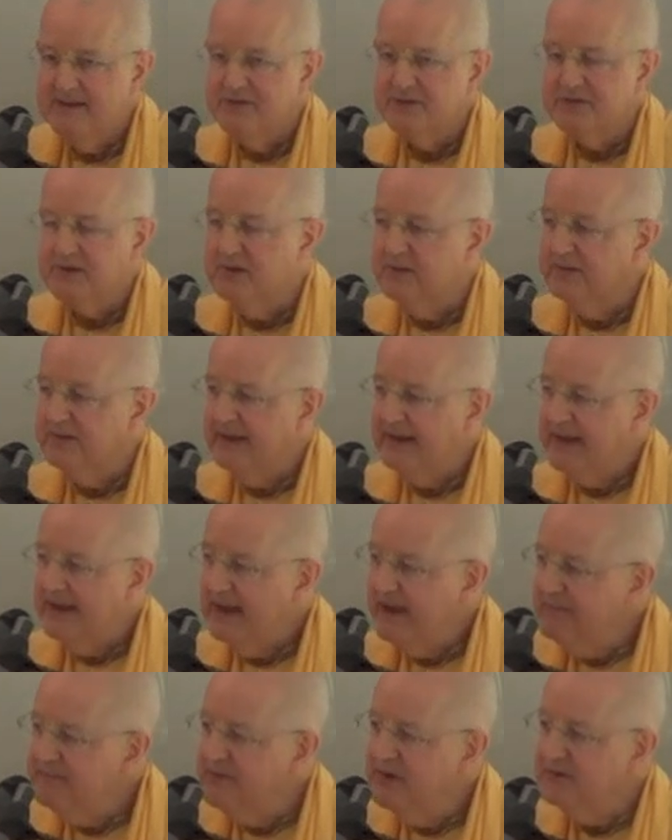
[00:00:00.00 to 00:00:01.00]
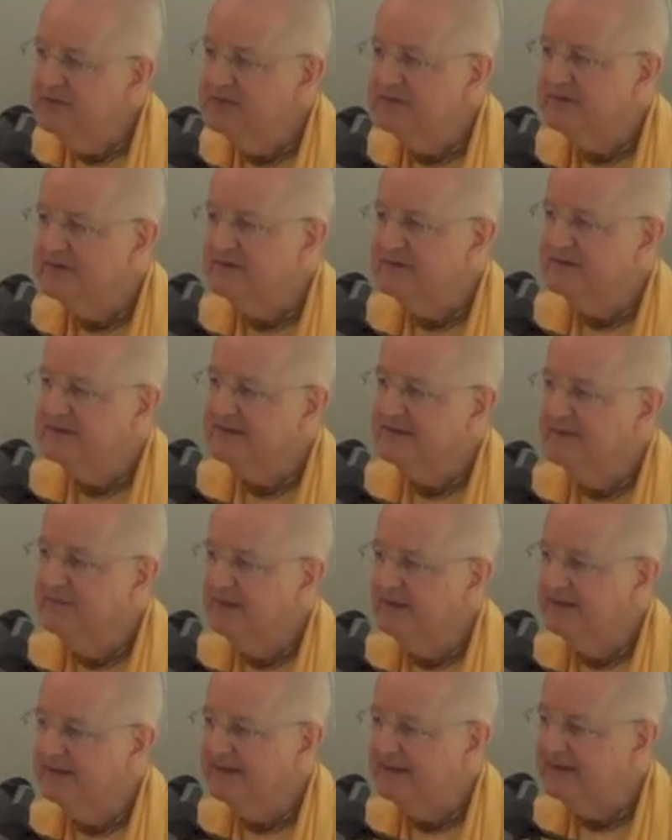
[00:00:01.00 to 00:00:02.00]
So emotions
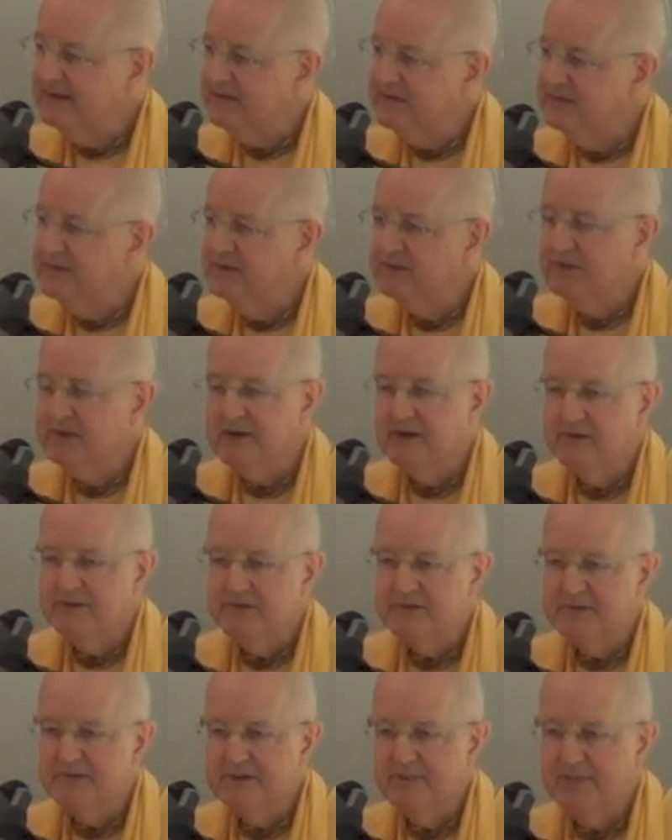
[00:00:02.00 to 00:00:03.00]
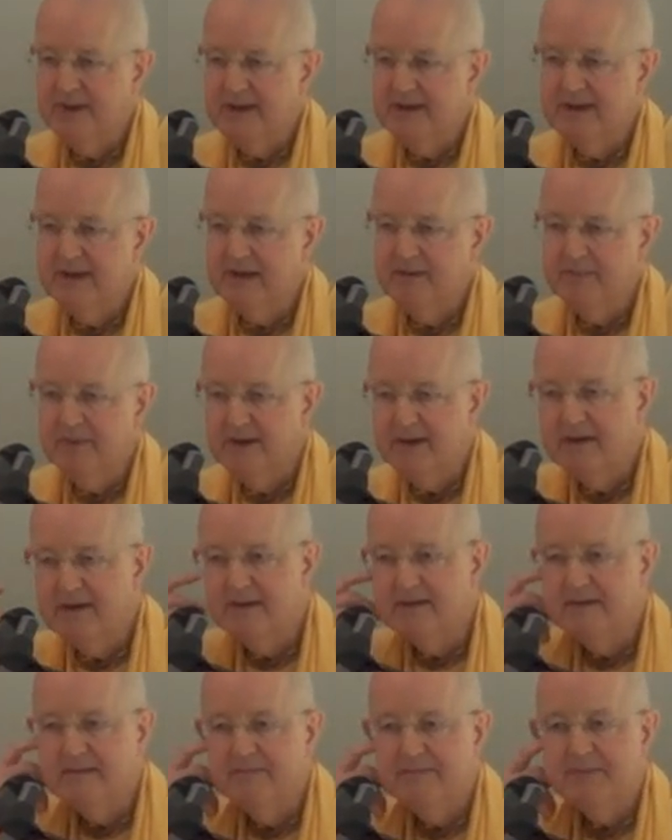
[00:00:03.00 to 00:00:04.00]
similarly, it's a roller coaster depending
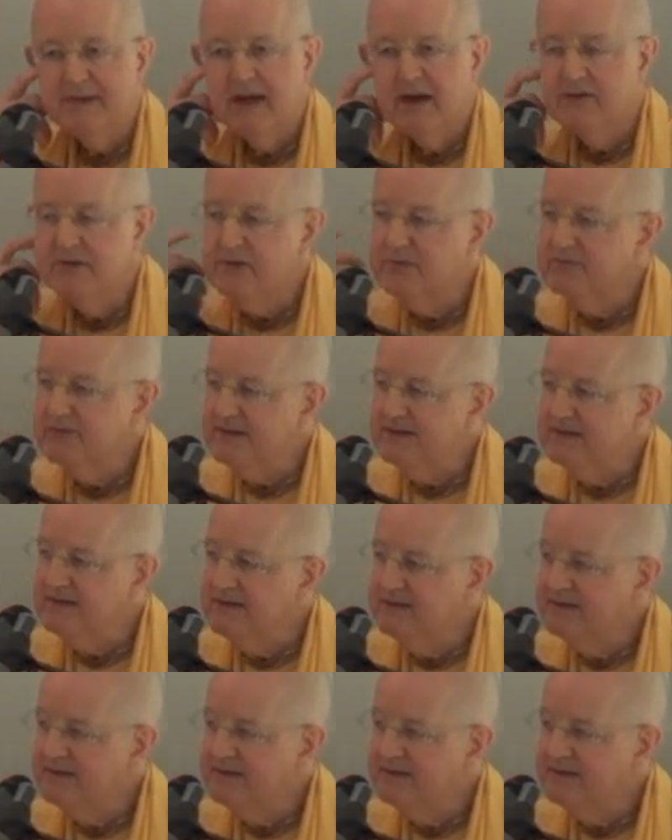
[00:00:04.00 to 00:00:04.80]
upon how you read